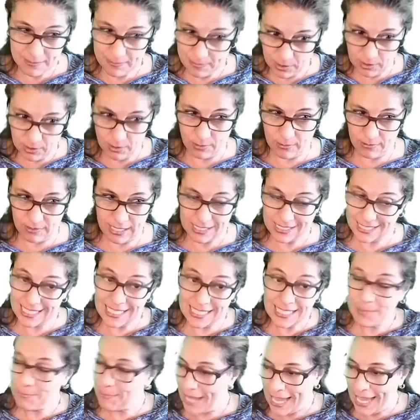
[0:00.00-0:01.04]
you know, there's
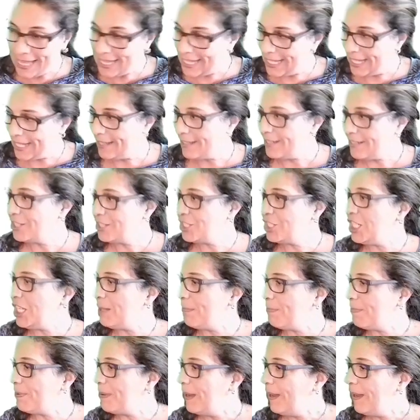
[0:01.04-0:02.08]
these many
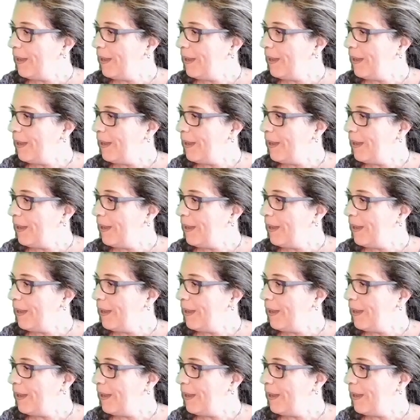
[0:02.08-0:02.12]
sheep,